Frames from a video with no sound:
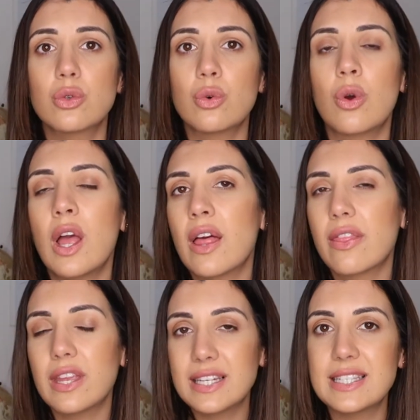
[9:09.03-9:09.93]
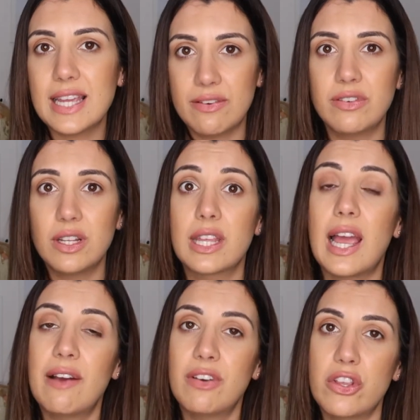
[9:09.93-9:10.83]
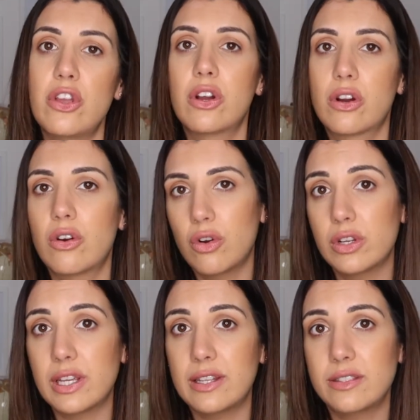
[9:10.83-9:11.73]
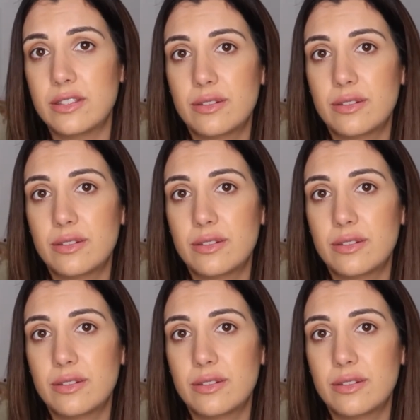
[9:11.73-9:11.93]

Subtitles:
so they definitely have a younger audience.